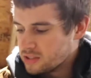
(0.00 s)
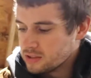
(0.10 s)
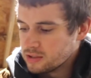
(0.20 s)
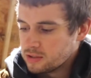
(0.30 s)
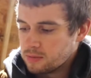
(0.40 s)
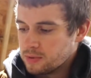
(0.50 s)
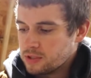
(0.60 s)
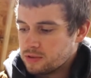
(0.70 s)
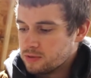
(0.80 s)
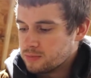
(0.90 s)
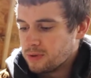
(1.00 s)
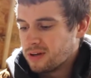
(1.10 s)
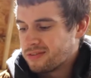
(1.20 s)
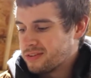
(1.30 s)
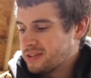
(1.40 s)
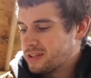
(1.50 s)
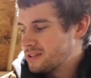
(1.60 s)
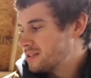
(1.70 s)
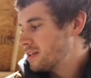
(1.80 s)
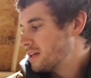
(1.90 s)
a little bit too small for
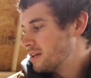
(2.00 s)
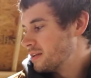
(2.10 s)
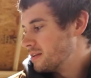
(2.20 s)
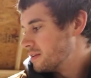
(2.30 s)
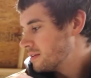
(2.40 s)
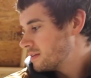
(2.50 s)
these, and